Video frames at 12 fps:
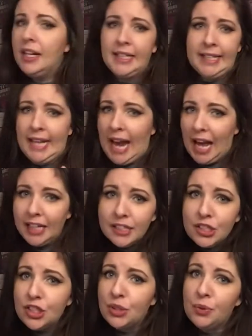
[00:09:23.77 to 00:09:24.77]
Not
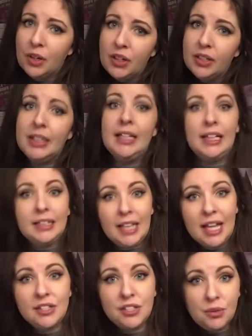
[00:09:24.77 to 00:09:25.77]
too early
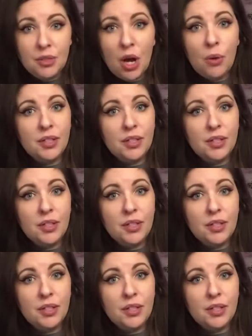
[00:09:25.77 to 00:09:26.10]
unless you know